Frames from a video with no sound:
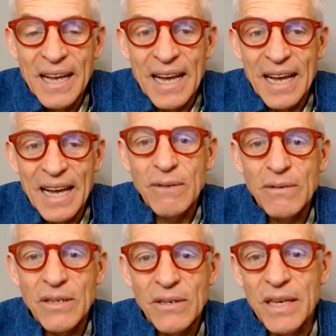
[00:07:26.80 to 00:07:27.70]
And I
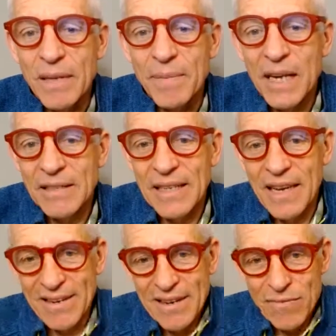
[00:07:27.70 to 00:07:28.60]
was looking at them and I was like,
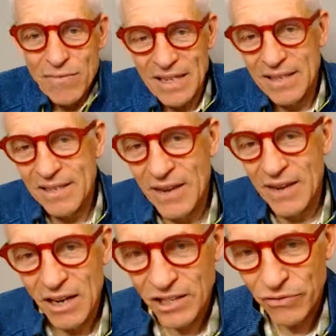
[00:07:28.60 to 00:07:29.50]
you know what I'll do?
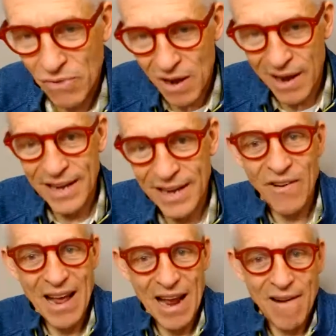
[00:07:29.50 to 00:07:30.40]
I'll just ride
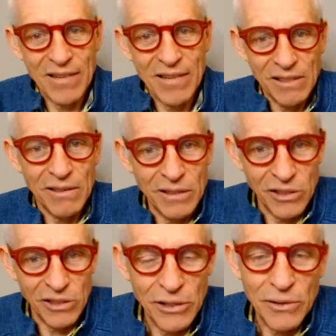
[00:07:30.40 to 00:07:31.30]
on Aristotle's
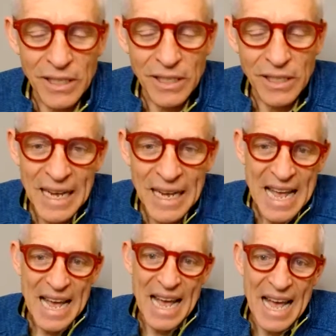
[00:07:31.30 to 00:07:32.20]
shoulders
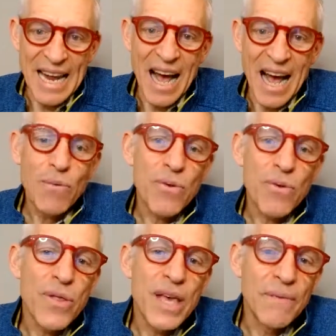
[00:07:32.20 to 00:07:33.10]
and I will
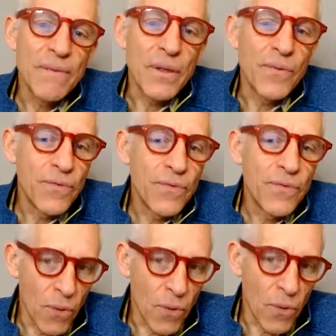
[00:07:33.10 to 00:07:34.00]
think of the
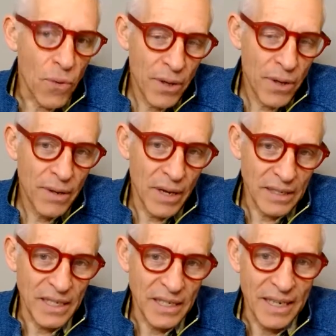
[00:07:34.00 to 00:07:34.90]
4th
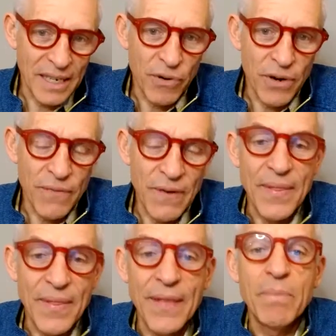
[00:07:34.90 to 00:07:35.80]
artistic proof.
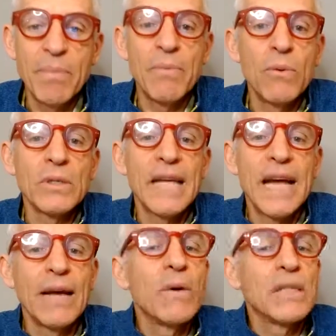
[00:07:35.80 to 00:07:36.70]
And then the people will
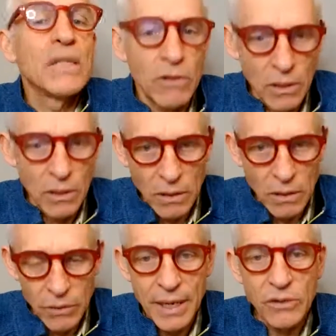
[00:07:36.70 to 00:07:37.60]
say, well, it's
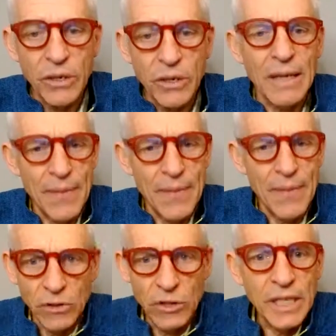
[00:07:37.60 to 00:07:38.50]
Aristotle's 3 artistic. And then, of
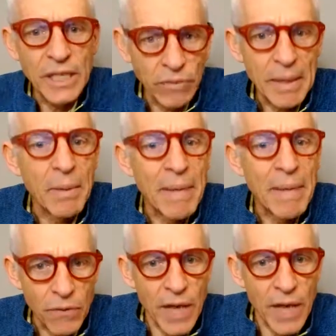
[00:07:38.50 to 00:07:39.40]
course, you need to remember
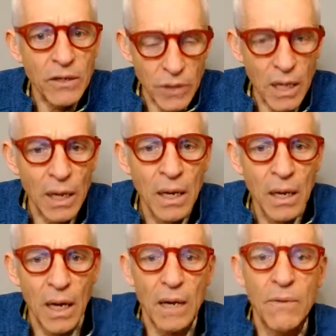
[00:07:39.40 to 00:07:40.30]
Matthew Taylor's
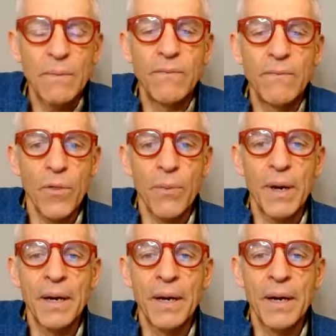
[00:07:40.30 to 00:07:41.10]
4th one.